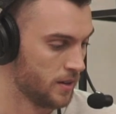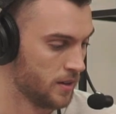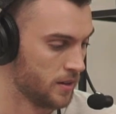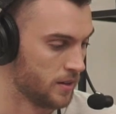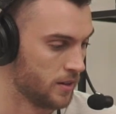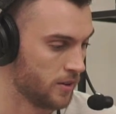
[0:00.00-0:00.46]

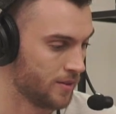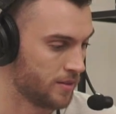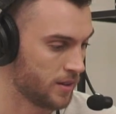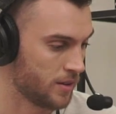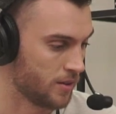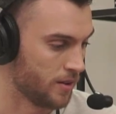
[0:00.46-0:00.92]
No, I
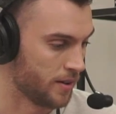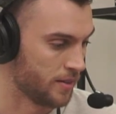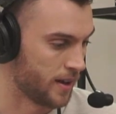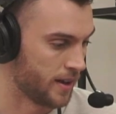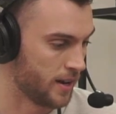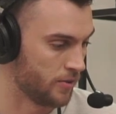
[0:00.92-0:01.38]
think you're hiding
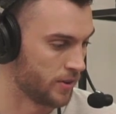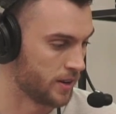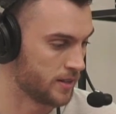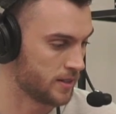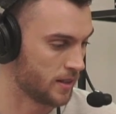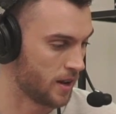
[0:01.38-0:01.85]
that. Here he
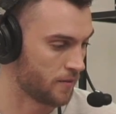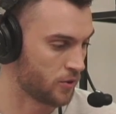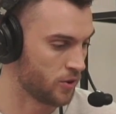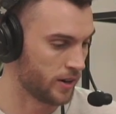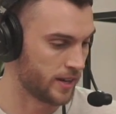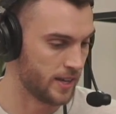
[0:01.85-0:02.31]
is. I've
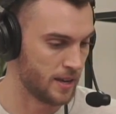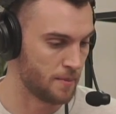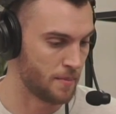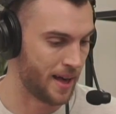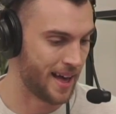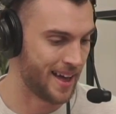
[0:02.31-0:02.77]
got
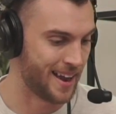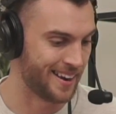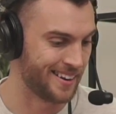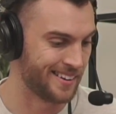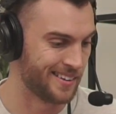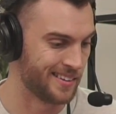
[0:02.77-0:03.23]
him at
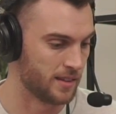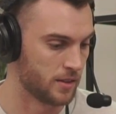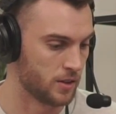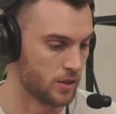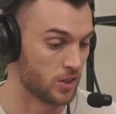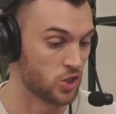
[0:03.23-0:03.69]

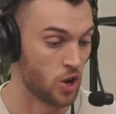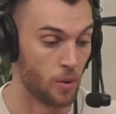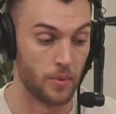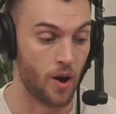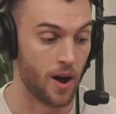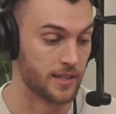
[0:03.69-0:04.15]

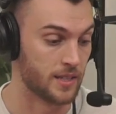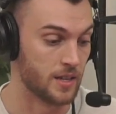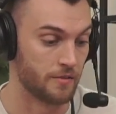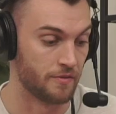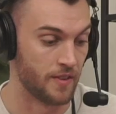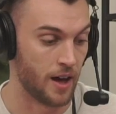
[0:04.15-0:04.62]
top
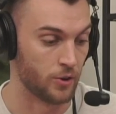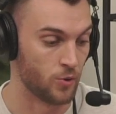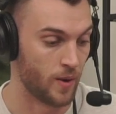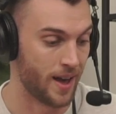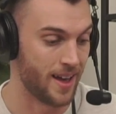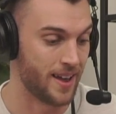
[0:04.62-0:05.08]
90
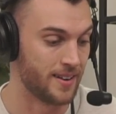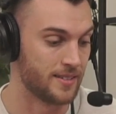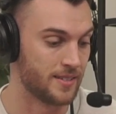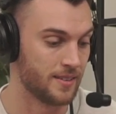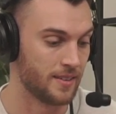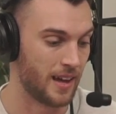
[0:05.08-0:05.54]
value,
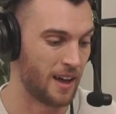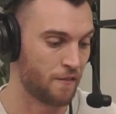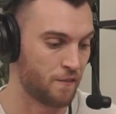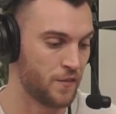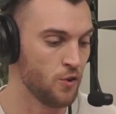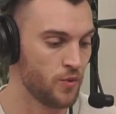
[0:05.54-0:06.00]
and I
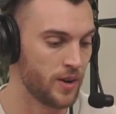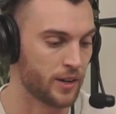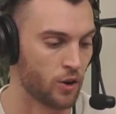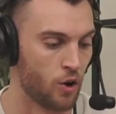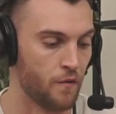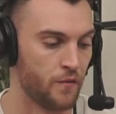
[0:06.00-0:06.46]
feel really
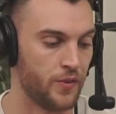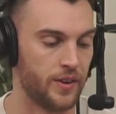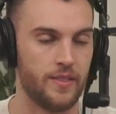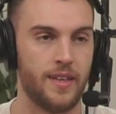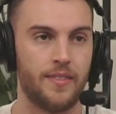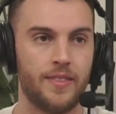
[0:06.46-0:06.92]
confident
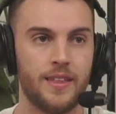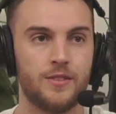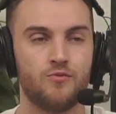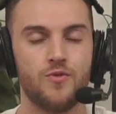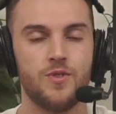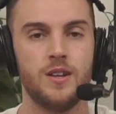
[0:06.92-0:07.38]
in that.
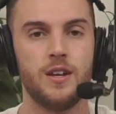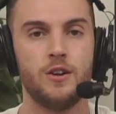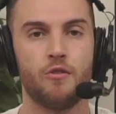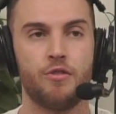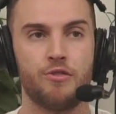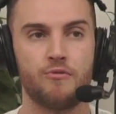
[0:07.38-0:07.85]
There's really
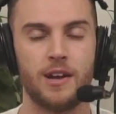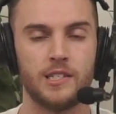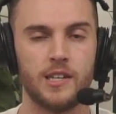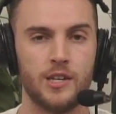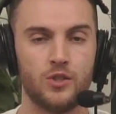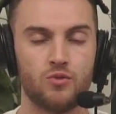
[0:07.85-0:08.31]
no threat
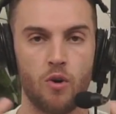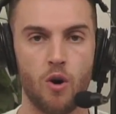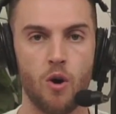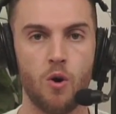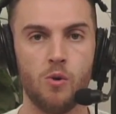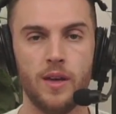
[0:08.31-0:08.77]
to his
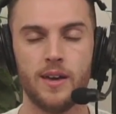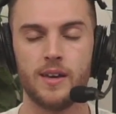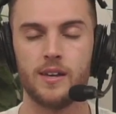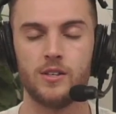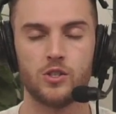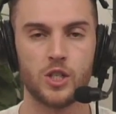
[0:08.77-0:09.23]
role.
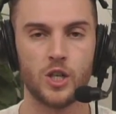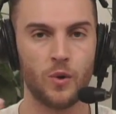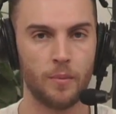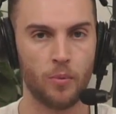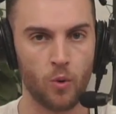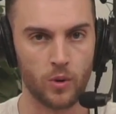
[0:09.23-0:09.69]
He's so
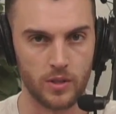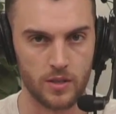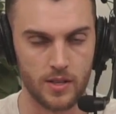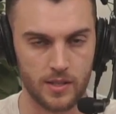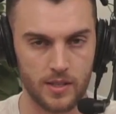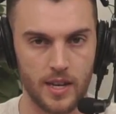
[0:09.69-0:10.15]
important to
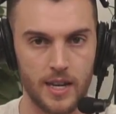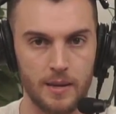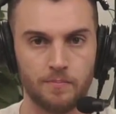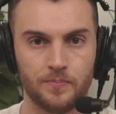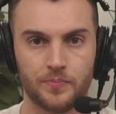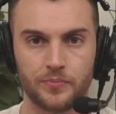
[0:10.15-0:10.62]
this
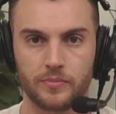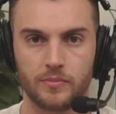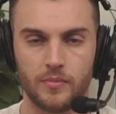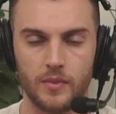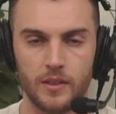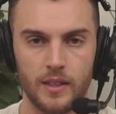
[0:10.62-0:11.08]
team.
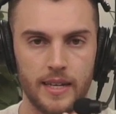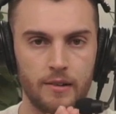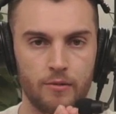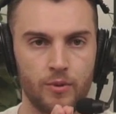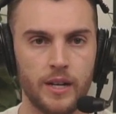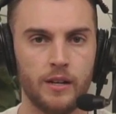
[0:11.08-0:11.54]
He
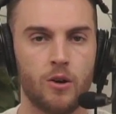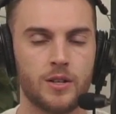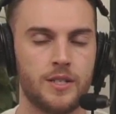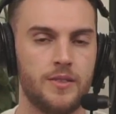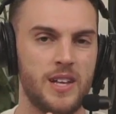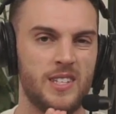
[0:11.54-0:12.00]
really
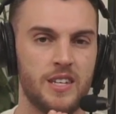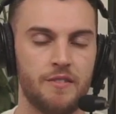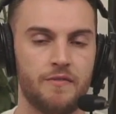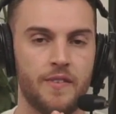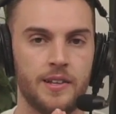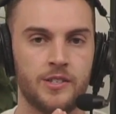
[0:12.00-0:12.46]
locks in their
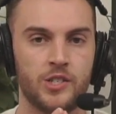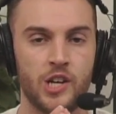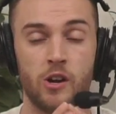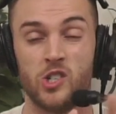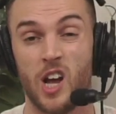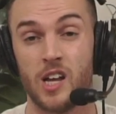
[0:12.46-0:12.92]
defense.
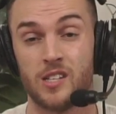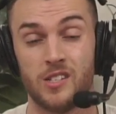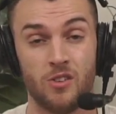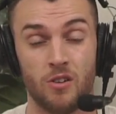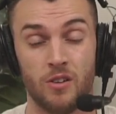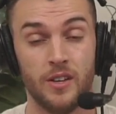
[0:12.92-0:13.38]
Jaren
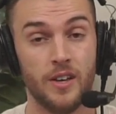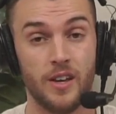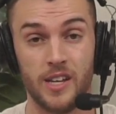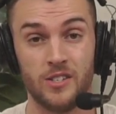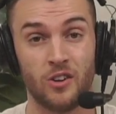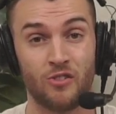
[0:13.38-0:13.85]
Jackson's
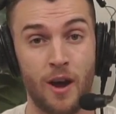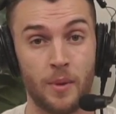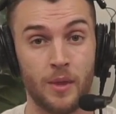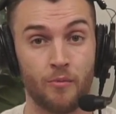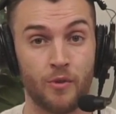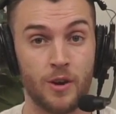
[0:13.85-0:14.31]
he's not
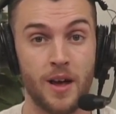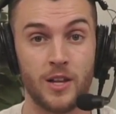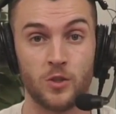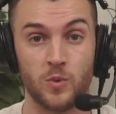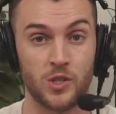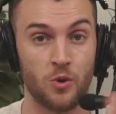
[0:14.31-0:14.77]
grabbing them
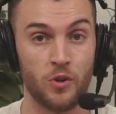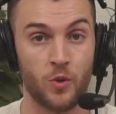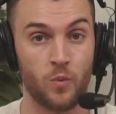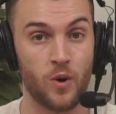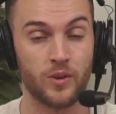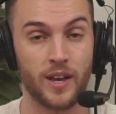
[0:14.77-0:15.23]
rebounds. We saw at the
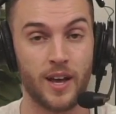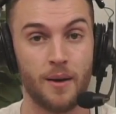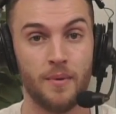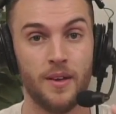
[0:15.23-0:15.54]
World Cup.